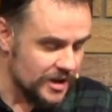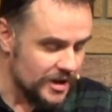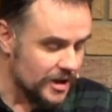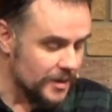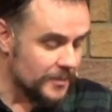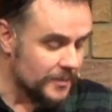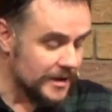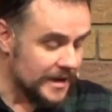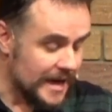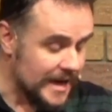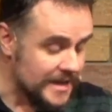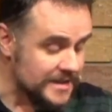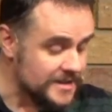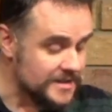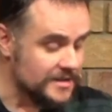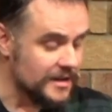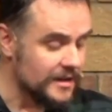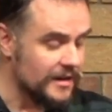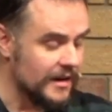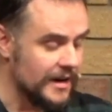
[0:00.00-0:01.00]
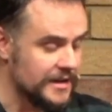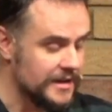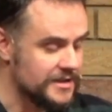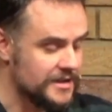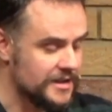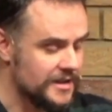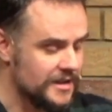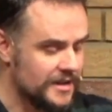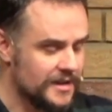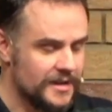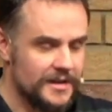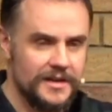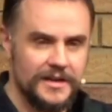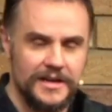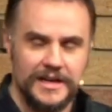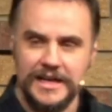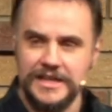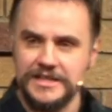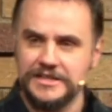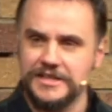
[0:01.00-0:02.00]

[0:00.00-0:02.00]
But his delight is in